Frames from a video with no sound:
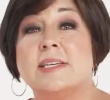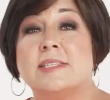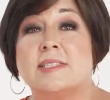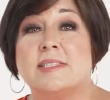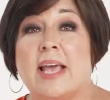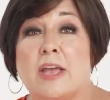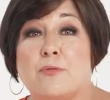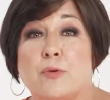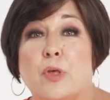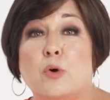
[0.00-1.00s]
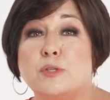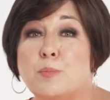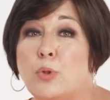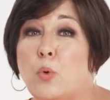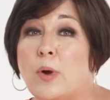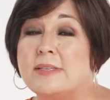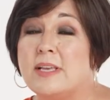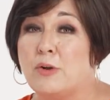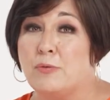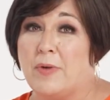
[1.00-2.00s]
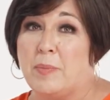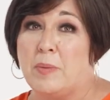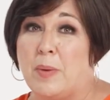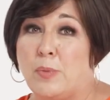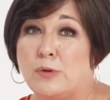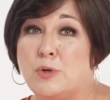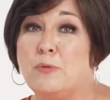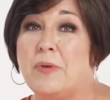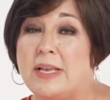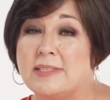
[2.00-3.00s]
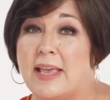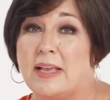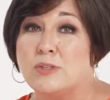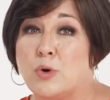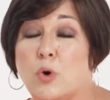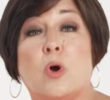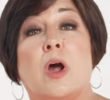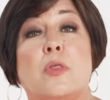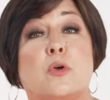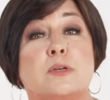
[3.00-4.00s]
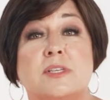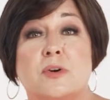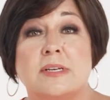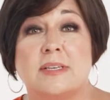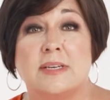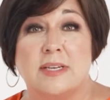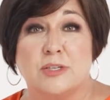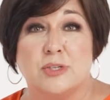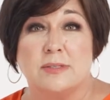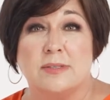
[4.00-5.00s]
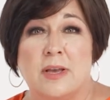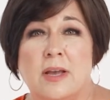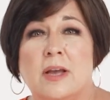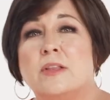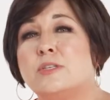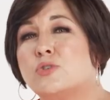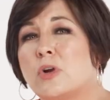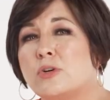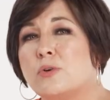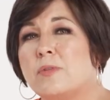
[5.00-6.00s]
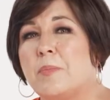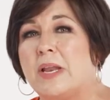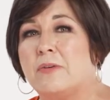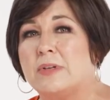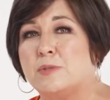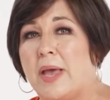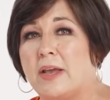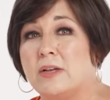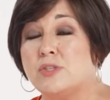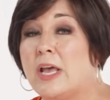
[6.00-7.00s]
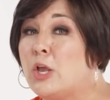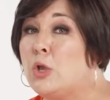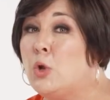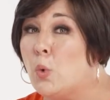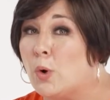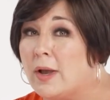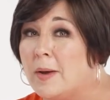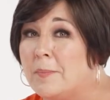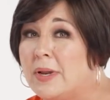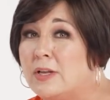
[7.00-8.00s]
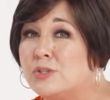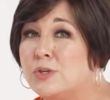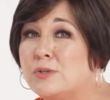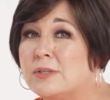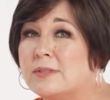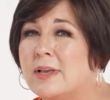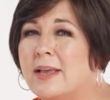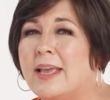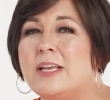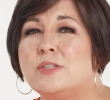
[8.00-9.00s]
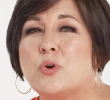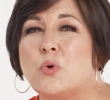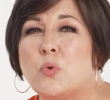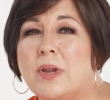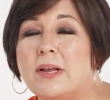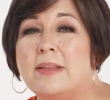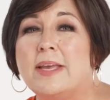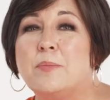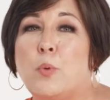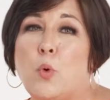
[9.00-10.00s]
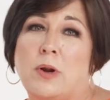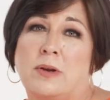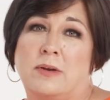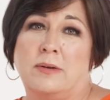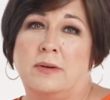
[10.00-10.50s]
it to say, for those employees and their family members who face cancer or other serious conditions, the structure of the benefits package that your company chooses is critically important.